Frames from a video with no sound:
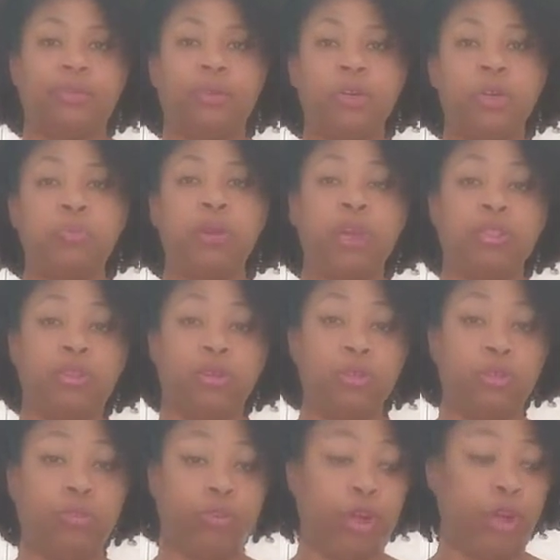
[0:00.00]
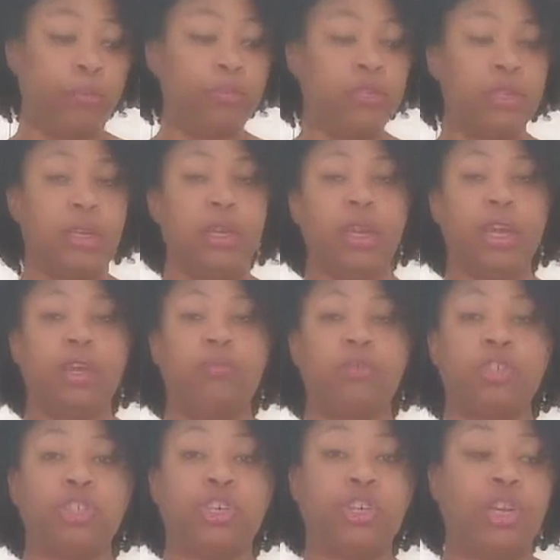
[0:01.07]
order to make those frames,
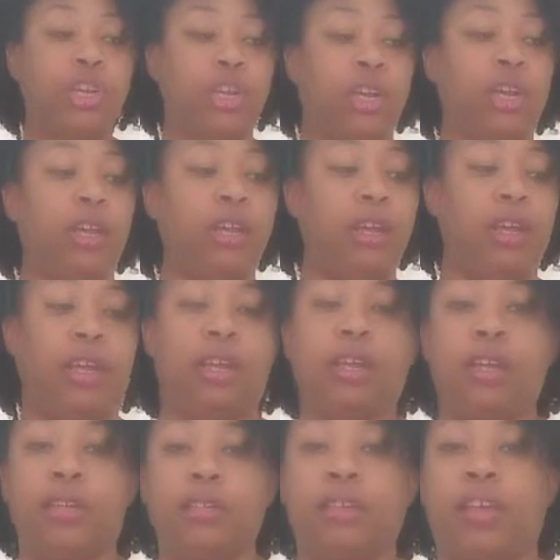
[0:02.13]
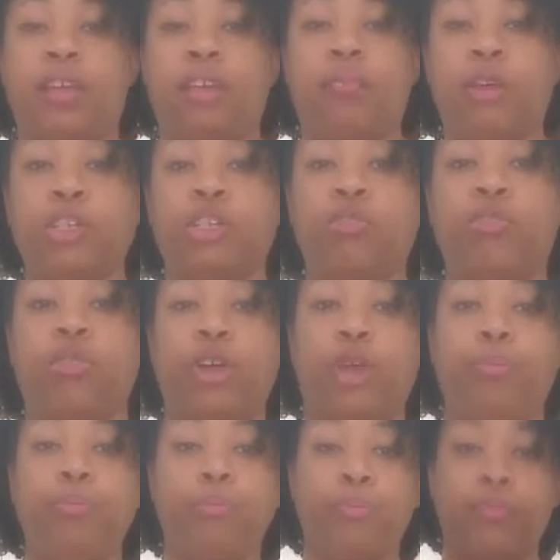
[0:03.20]
what you're gonna need is a picture
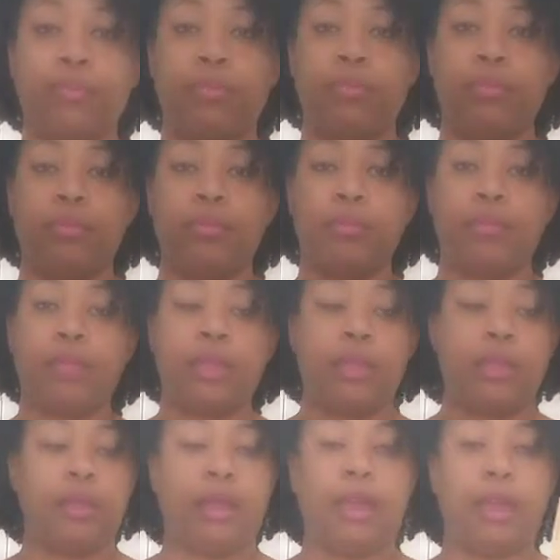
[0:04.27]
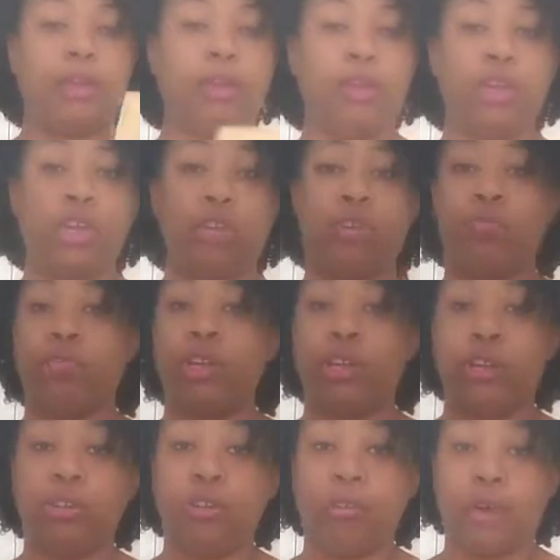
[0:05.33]
frame. And you can use one
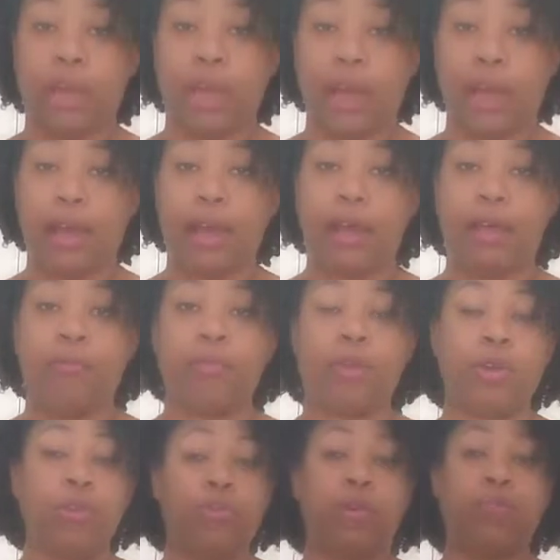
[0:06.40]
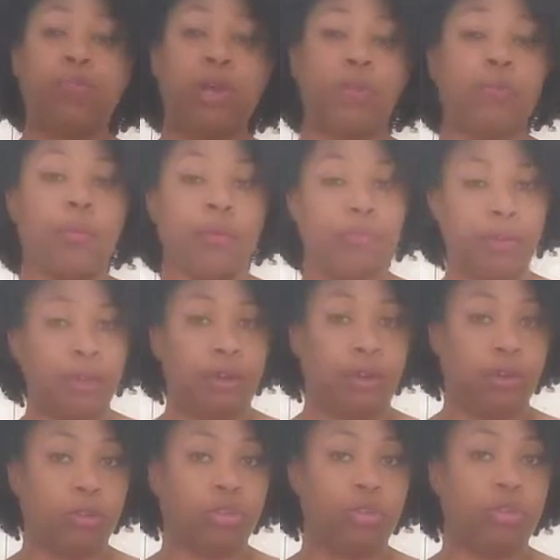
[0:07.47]
that you already have, or you can pick one up at
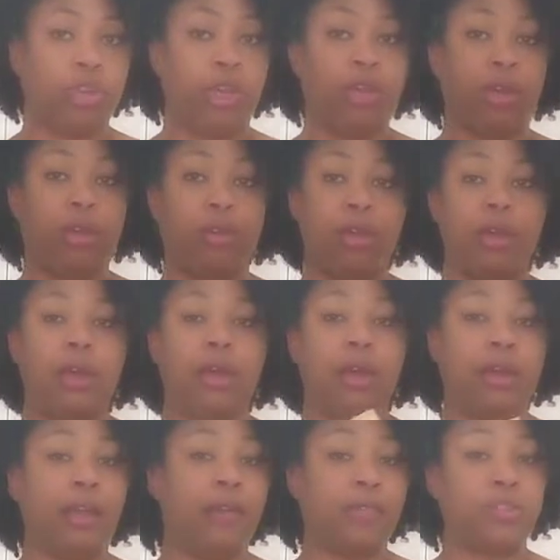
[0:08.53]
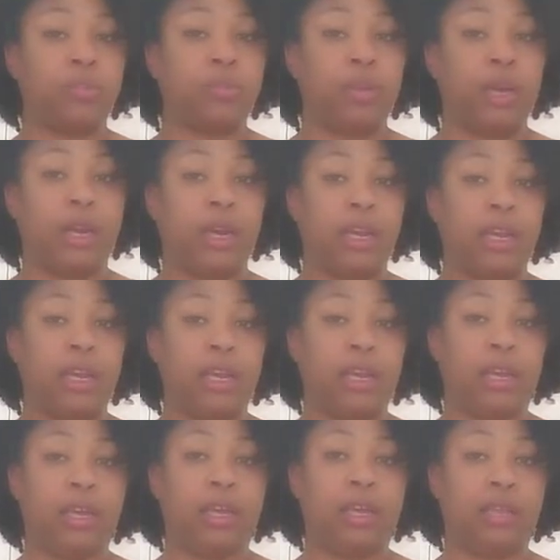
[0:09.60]
Dollar Tree. I got this one at
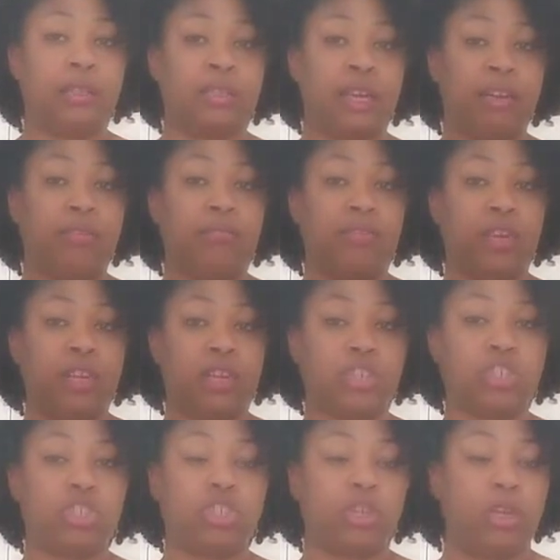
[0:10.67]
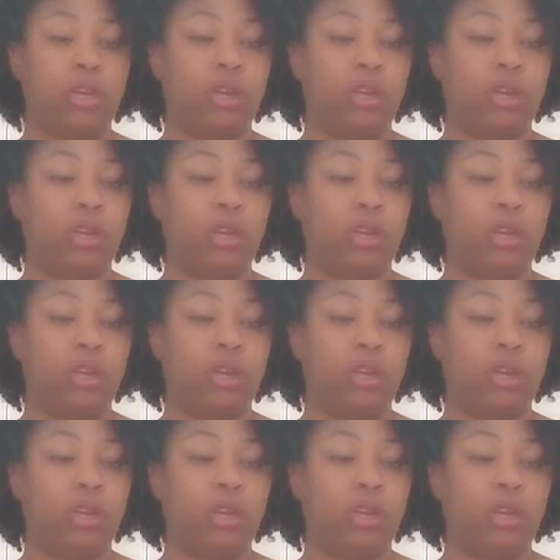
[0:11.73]
IKEA, it's unfinished.